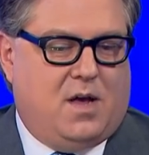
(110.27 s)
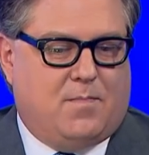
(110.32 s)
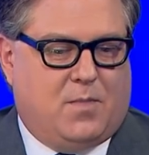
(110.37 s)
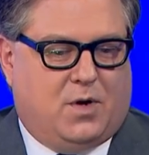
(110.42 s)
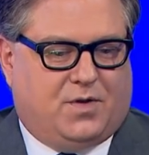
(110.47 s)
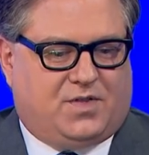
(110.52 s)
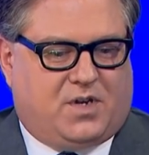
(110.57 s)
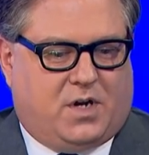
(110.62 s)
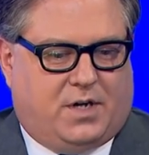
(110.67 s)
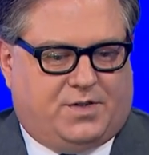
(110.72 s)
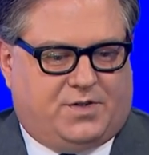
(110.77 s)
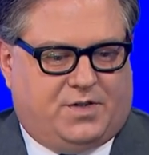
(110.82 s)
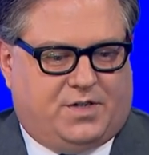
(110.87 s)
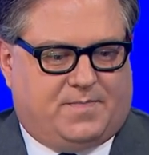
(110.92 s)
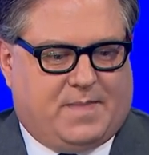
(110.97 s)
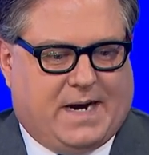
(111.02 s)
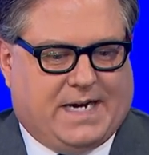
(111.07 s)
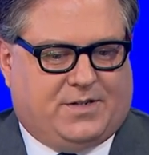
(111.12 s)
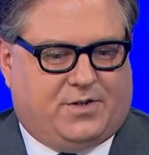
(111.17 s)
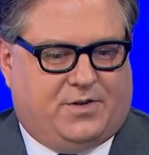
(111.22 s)
Most
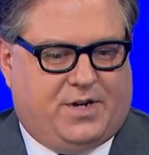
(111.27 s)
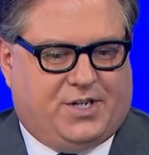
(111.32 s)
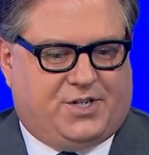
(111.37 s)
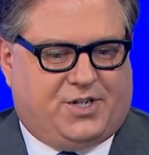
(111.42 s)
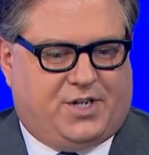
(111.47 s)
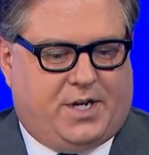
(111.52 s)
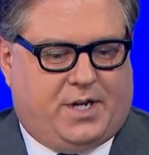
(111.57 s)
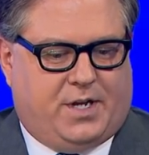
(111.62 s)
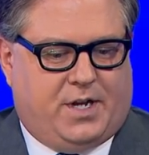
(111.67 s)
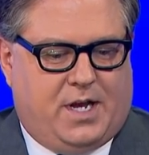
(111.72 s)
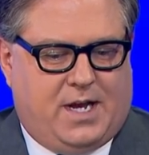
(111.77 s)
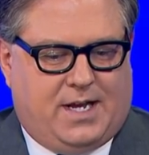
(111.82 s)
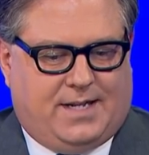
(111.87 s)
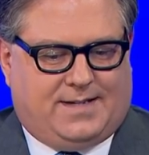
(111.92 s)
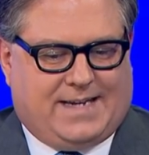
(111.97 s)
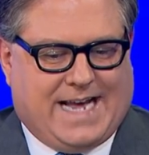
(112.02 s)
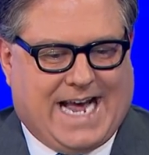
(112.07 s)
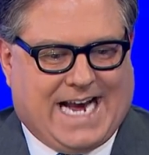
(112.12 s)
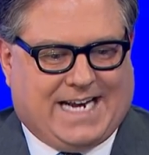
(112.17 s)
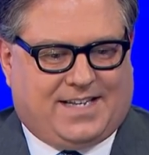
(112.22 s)
countries, by tradition,
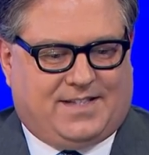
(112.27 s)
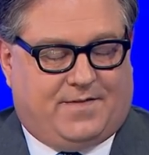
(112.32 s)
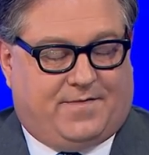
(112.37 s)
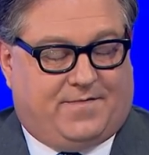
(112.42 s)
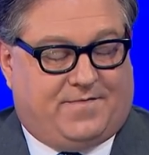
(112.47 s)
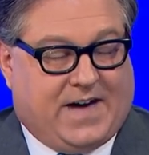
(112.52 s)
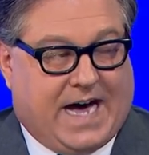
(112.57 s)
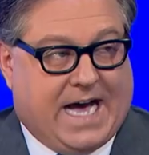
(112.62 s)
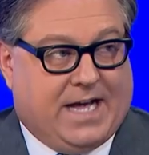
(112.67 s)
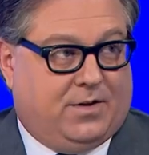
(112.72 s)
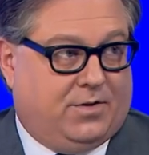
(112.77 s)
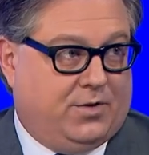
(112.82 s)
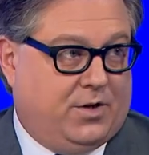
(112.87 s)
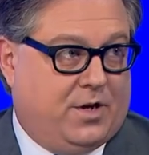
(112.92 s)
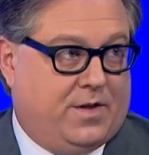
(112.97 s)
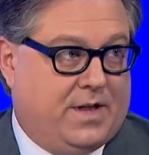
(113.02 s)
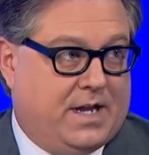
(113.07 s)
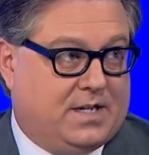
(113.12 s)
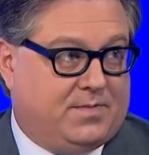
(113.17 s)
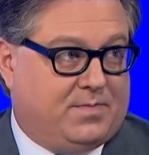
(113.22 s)
tax the final
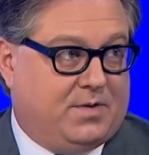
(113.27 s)
good, that is,